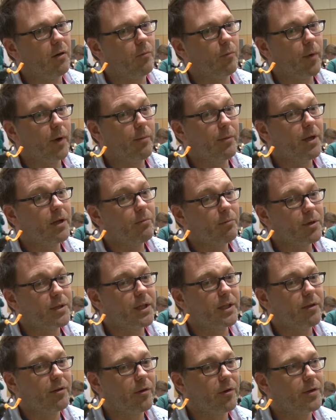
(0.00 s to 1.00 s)
women in
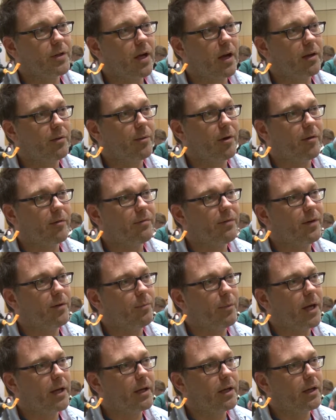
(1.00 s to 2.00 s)
particular in documentary
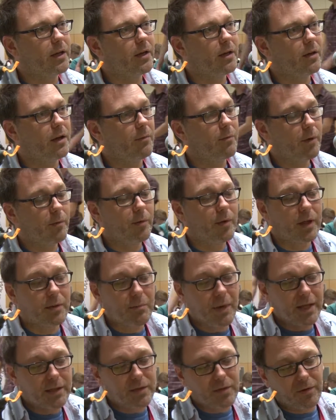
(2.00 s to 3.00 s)
filmmaking, and we really
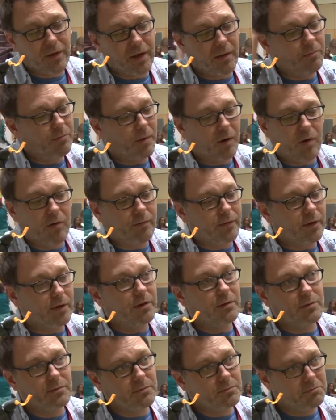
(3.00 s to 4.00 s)
mentor them over
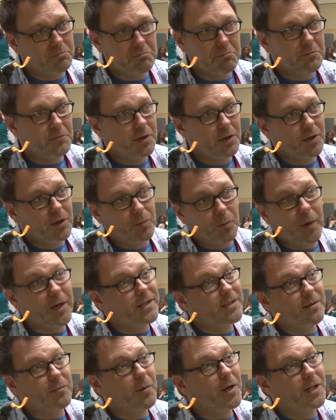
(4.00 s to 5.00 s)

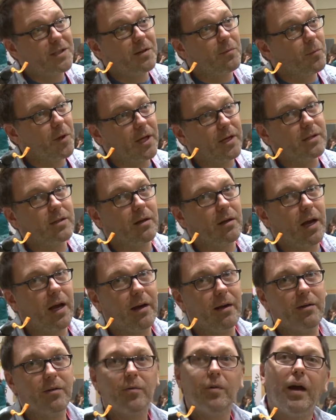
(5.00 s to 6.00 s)
weeks and weeks and weeks on how
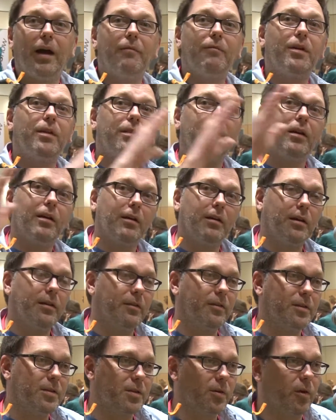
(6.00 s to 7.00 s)
to do everything
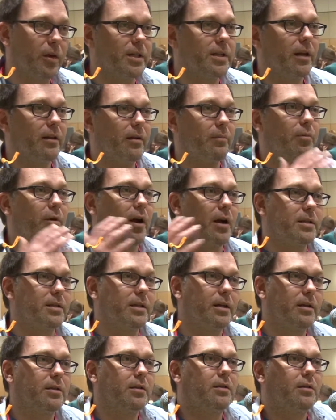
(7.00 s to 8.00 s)
in the storytelling
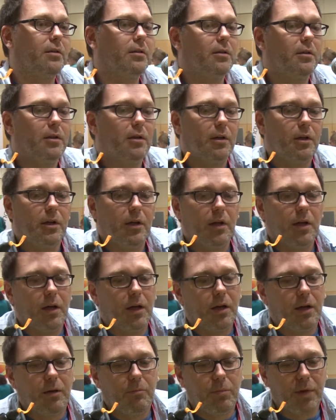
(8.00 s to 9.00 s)
process.
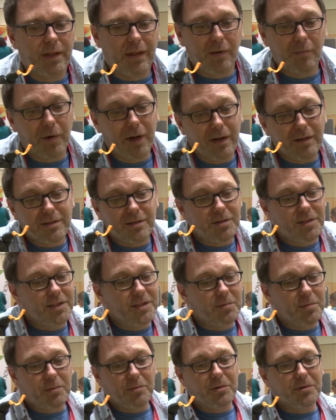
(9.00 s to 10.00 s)
But then we also
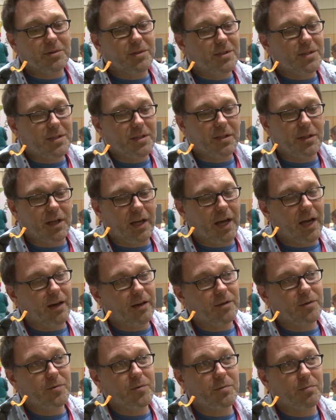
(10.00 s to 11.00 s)
teach people just how to
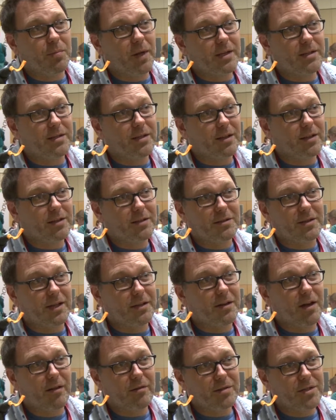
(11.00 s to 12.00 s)
use basic
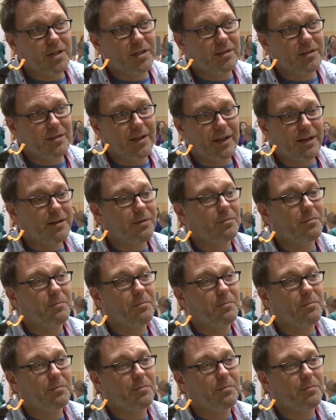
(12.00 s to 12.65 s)
technology to